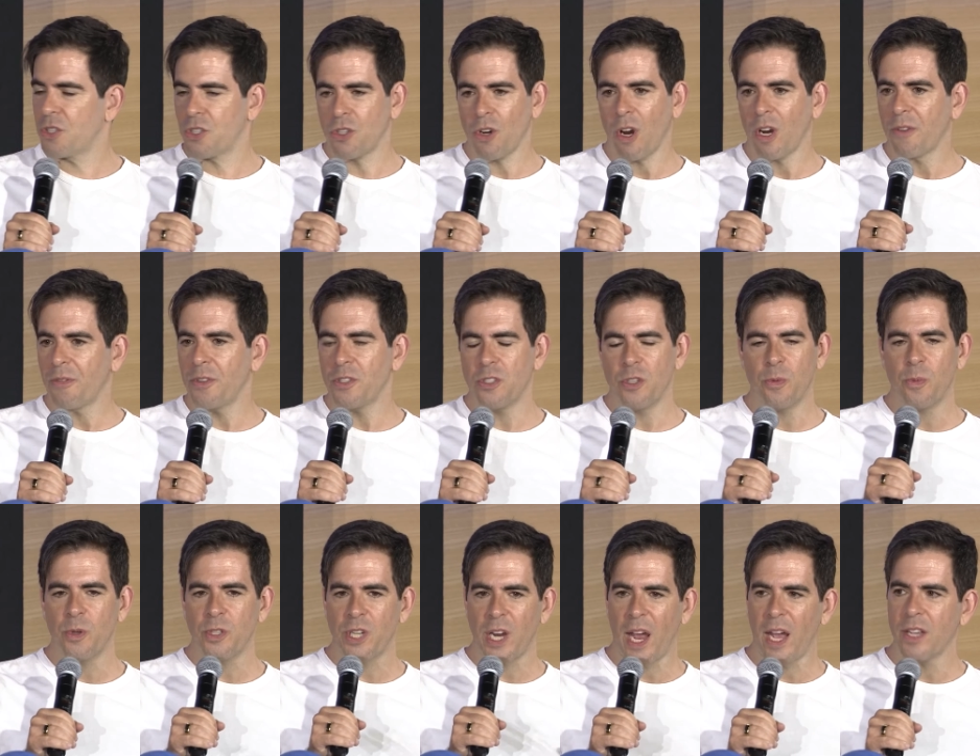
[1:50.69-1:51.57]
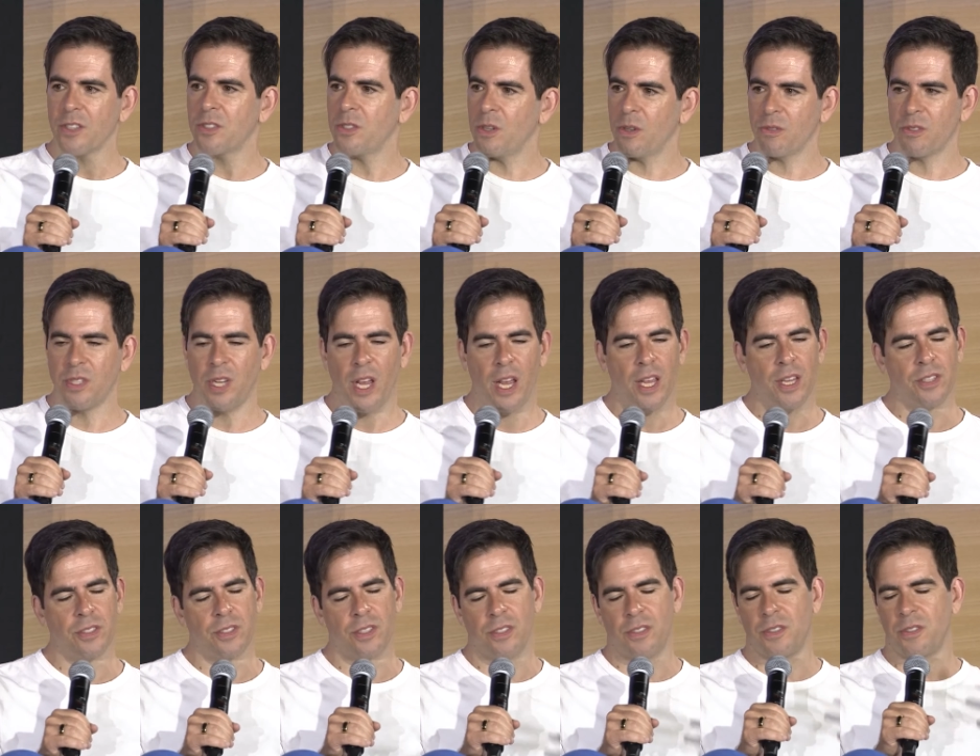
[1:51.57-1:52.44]
shark fin soup, which has no
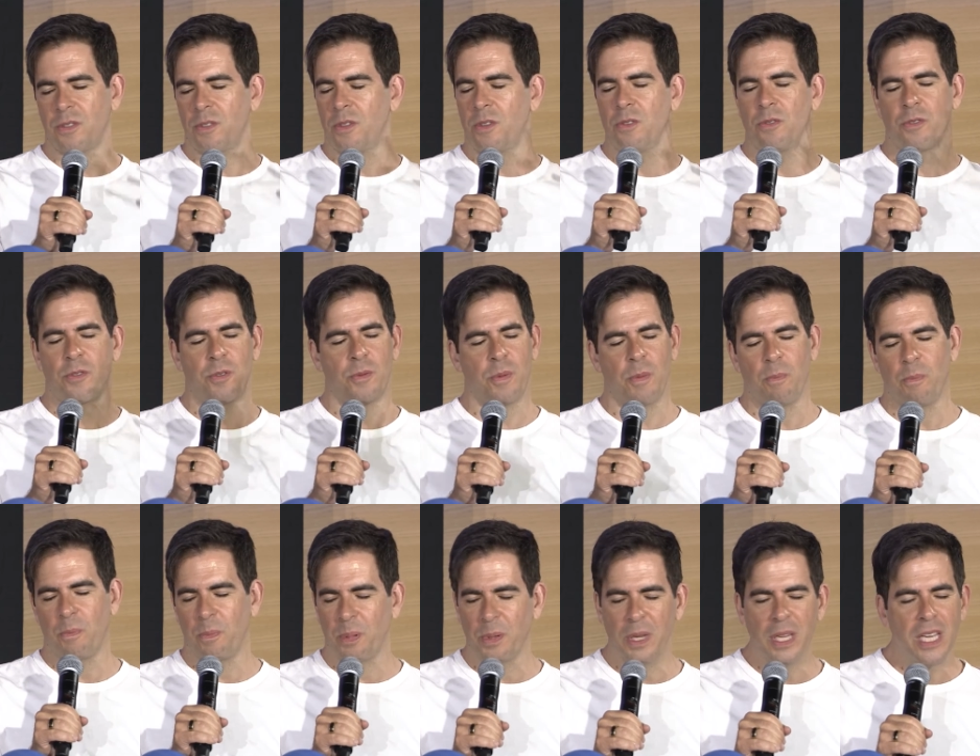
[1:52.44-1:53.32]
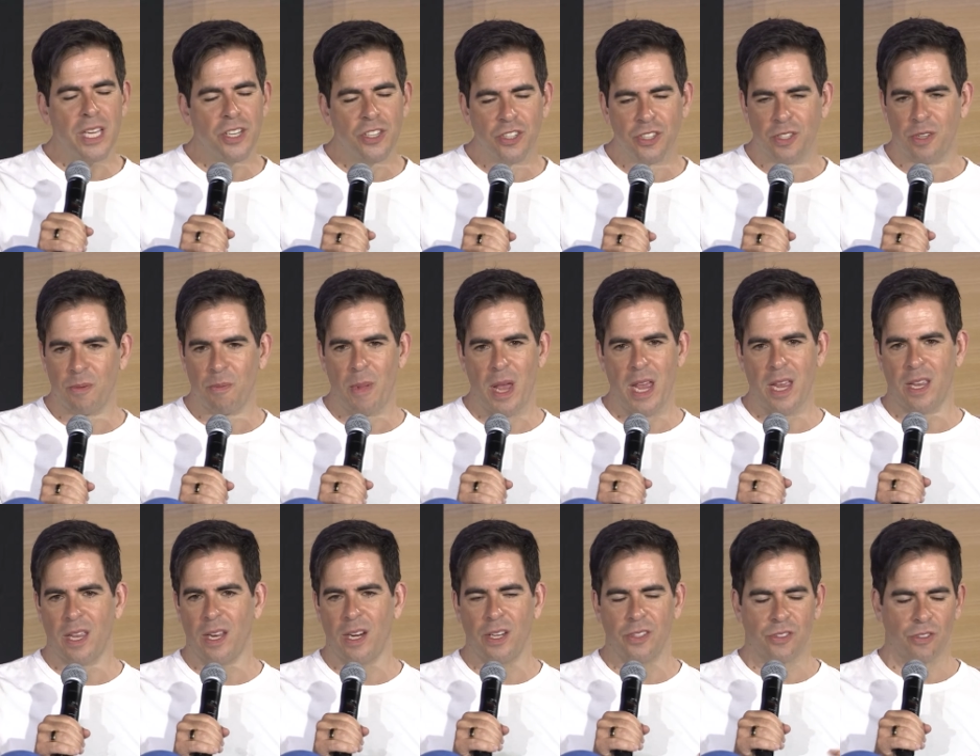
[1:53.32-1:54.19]
taste. It's used bleach to make
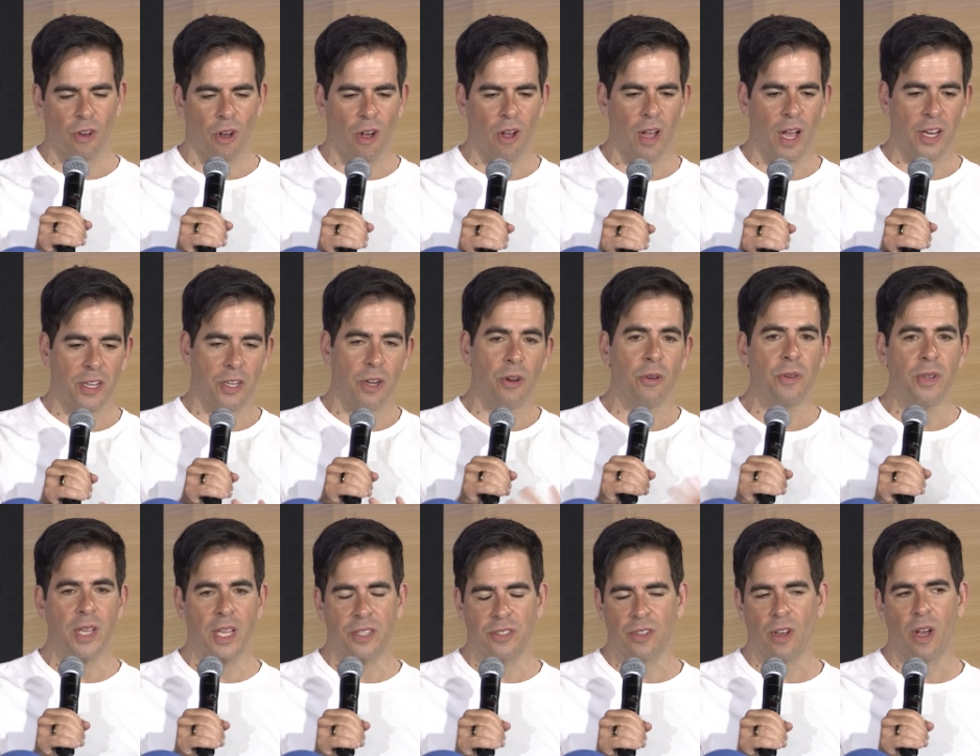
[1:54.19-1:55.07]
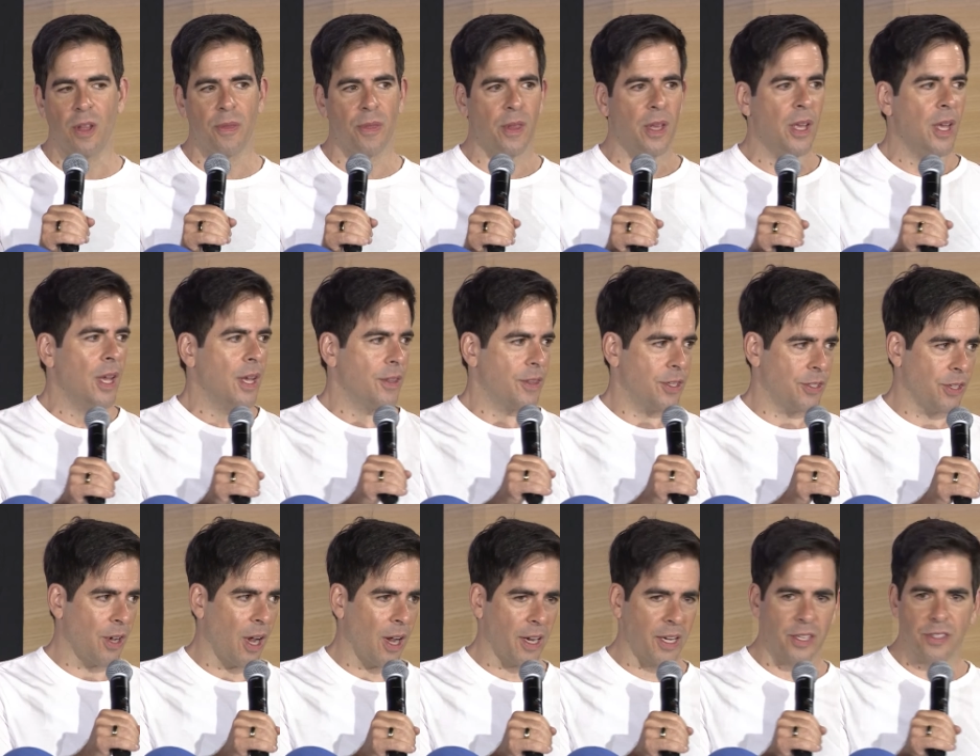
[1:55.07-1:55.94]
it. It's all It's on the
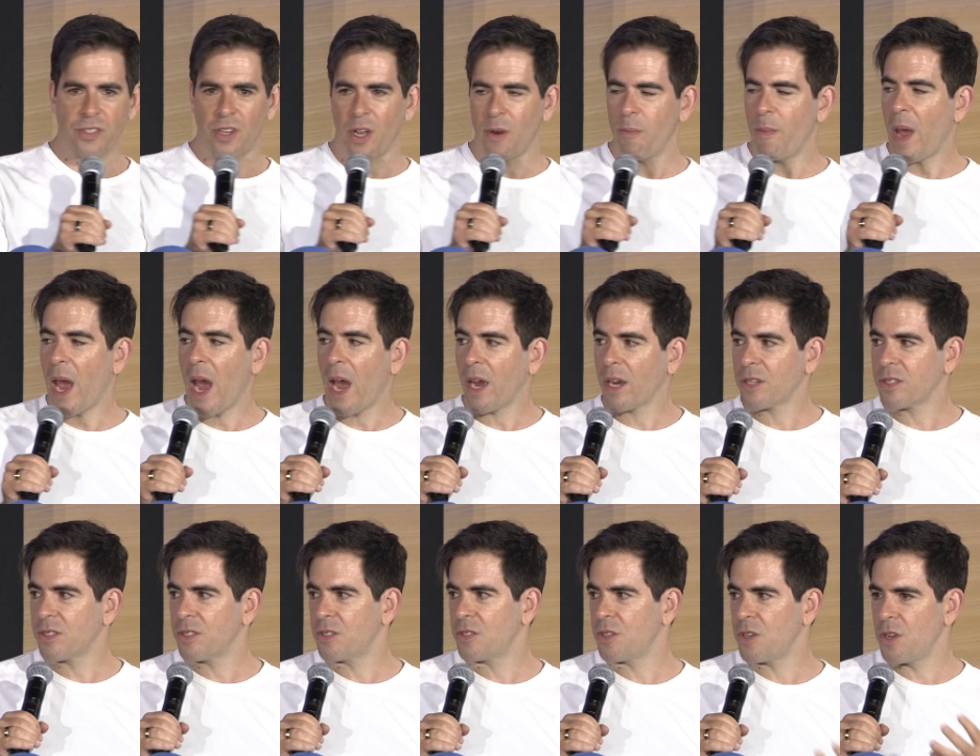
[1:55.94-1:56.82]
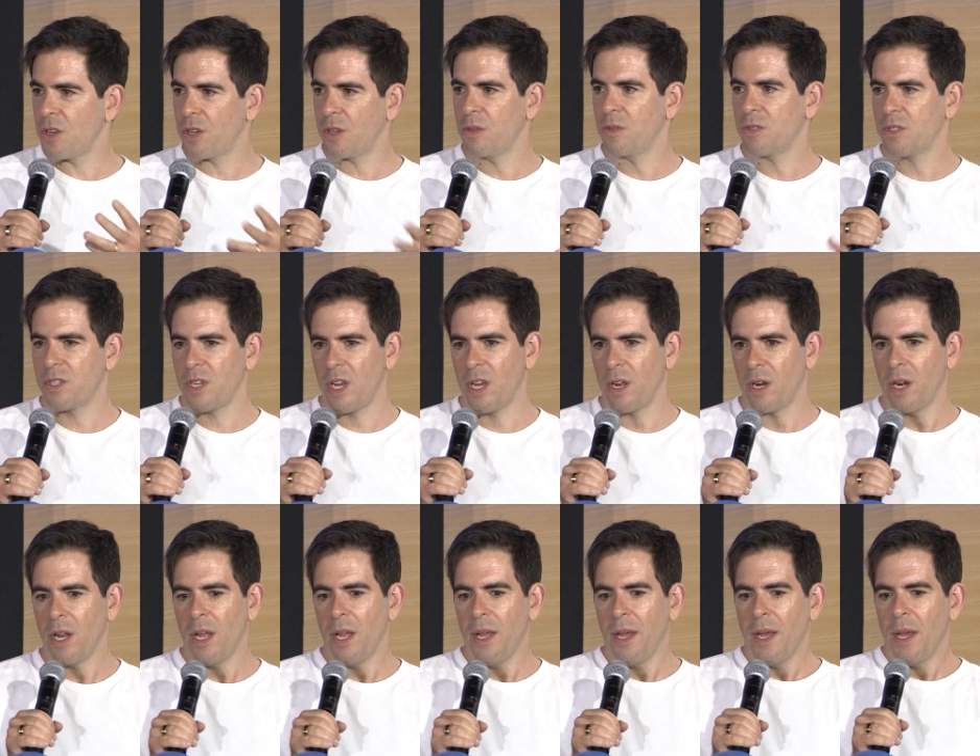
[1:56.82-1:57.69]
doc is on Max, and so you can see it.
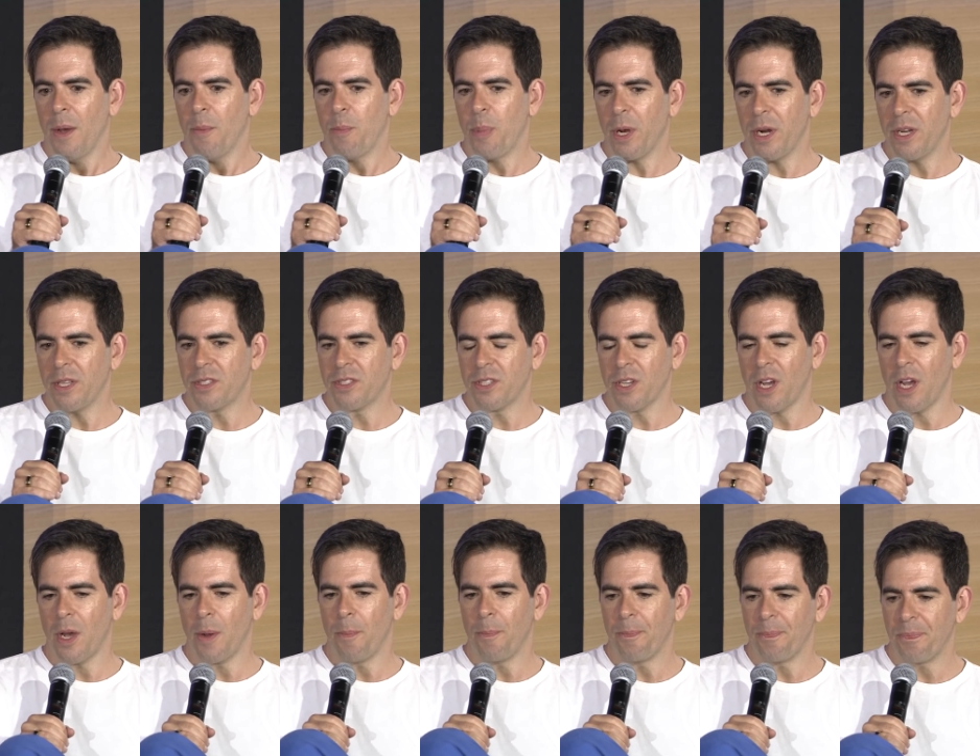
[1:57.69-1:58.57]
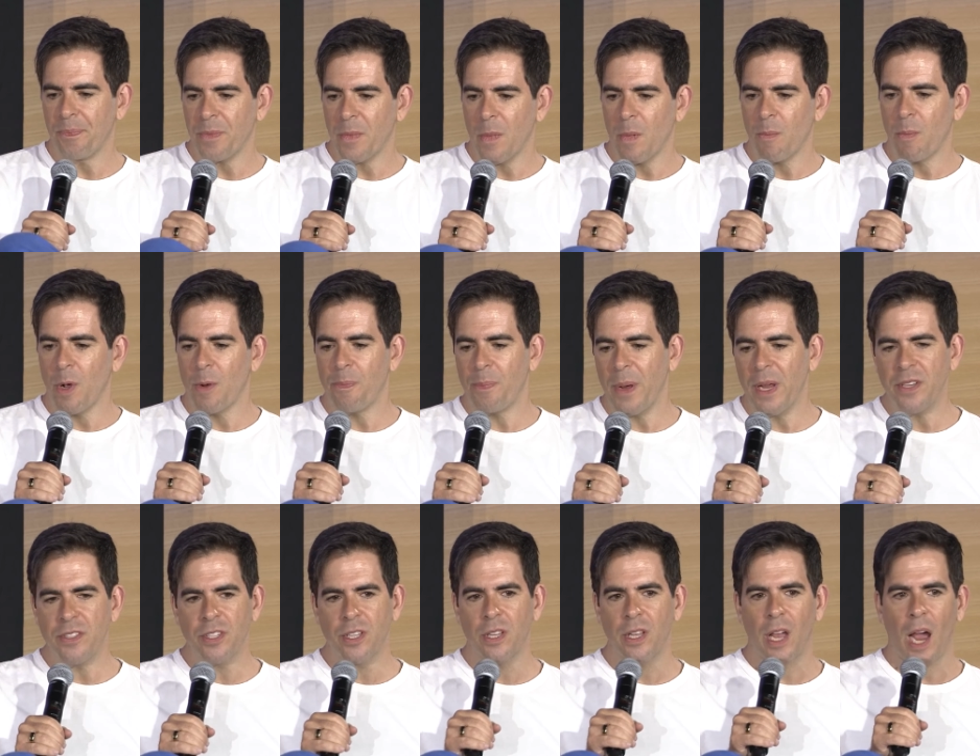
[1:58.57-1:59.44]
But it's But
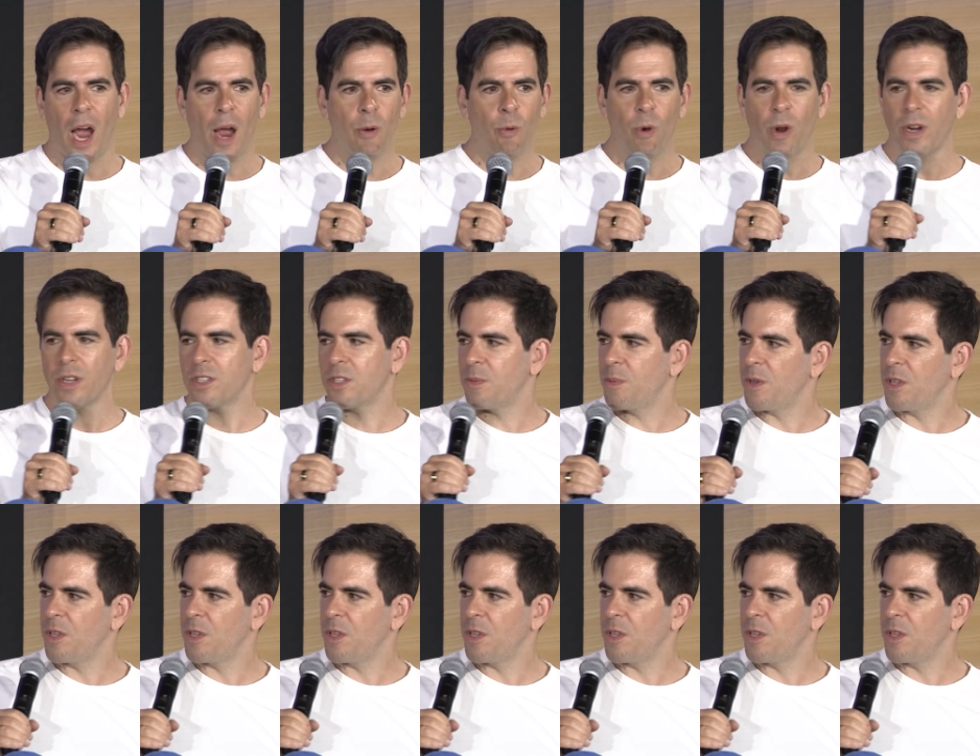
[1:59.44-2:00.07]
basically, I wanted to be